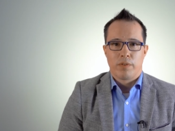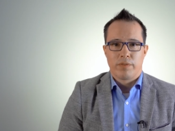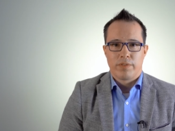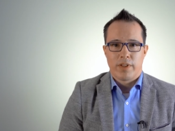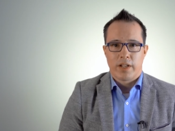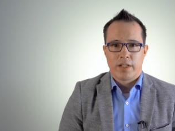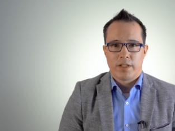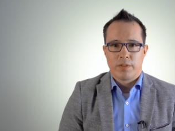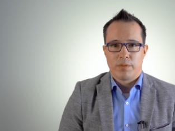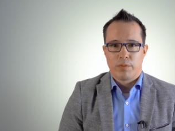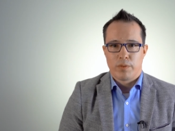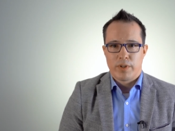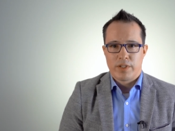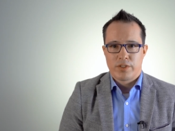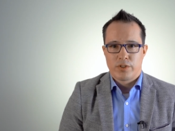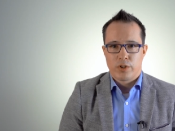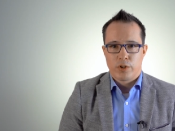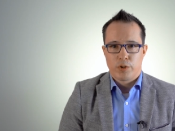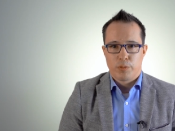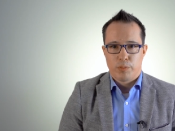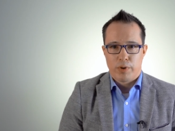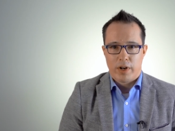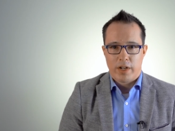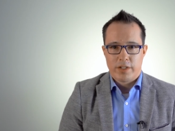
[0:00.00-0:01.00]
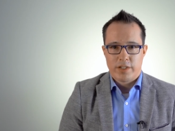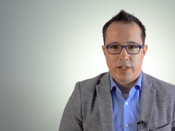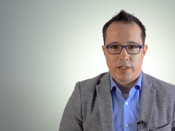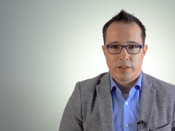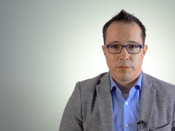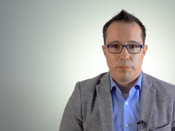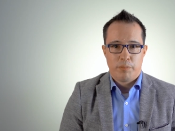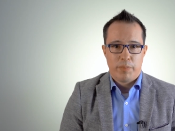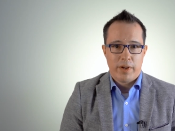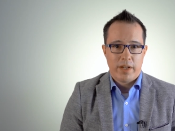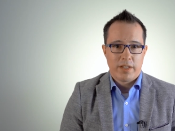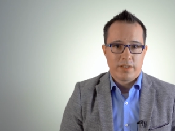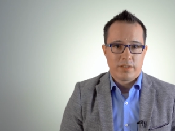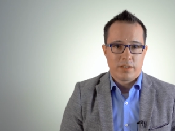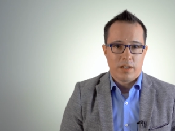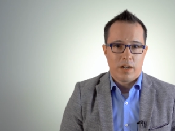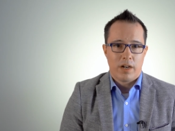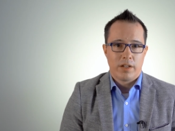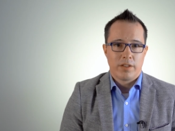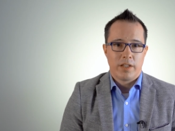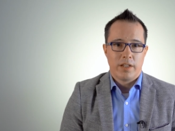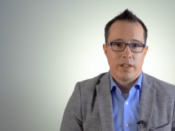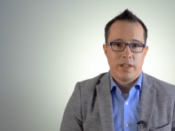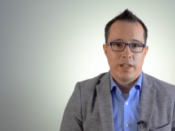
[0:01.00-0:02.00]
reflective research projects based
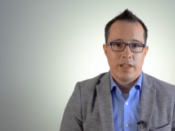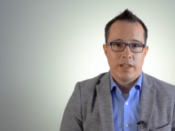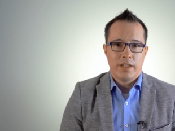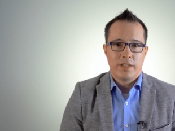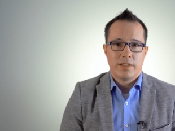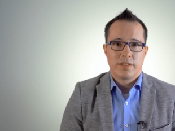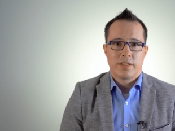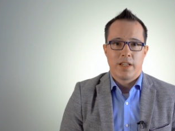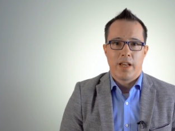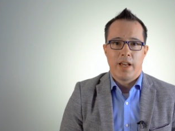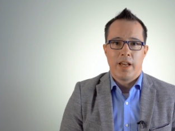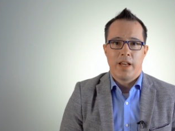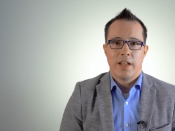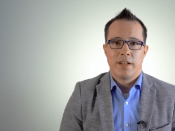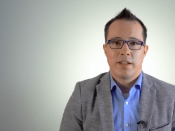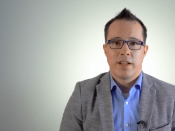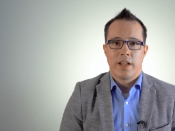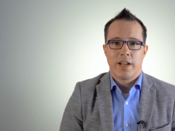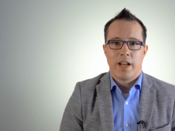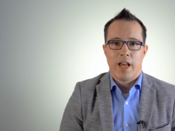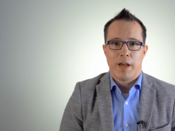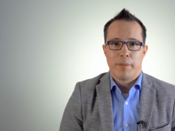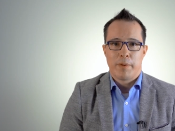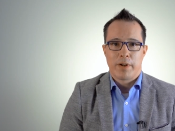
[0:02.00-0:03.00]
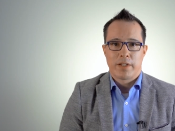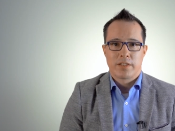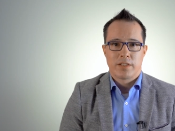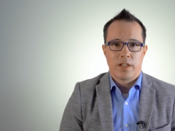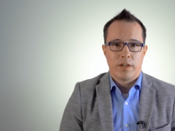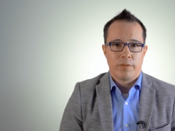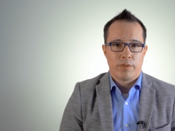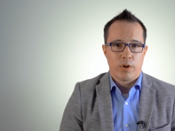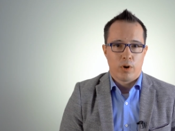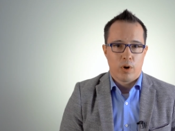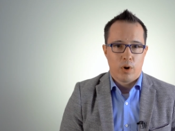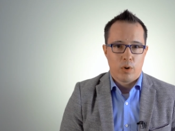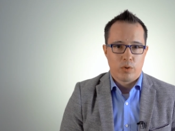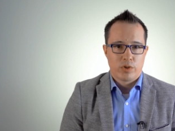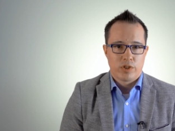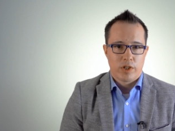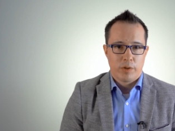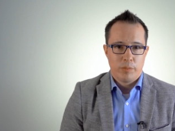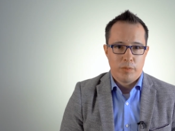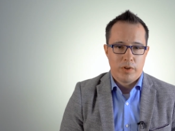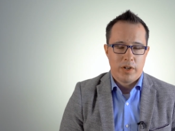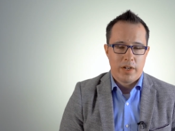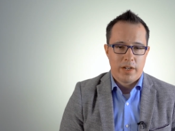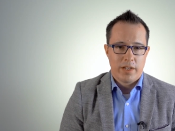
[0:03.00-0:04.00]
on the needs and dynamics of your host
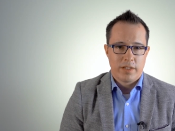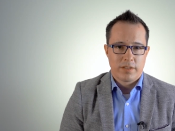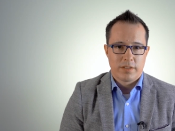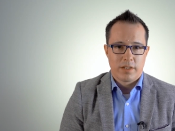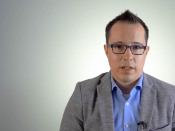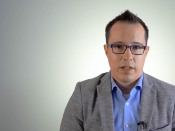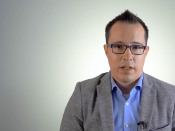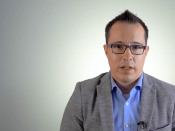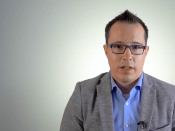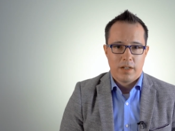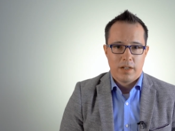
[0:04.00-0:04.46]
communities.